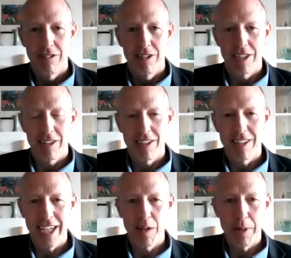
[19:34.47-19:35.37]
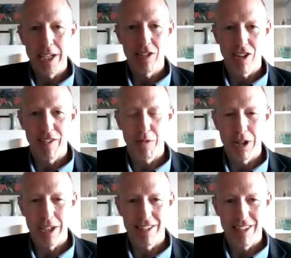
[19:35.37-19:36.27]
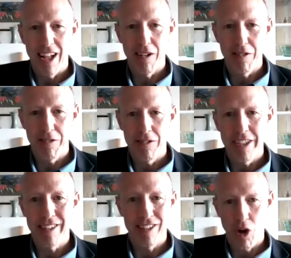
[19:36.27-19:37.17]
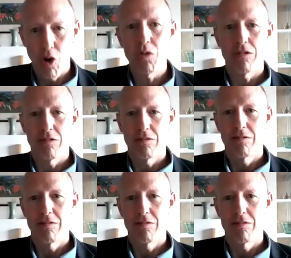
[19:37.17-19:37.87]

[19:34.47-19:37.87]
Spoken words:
right? The database software itself is its own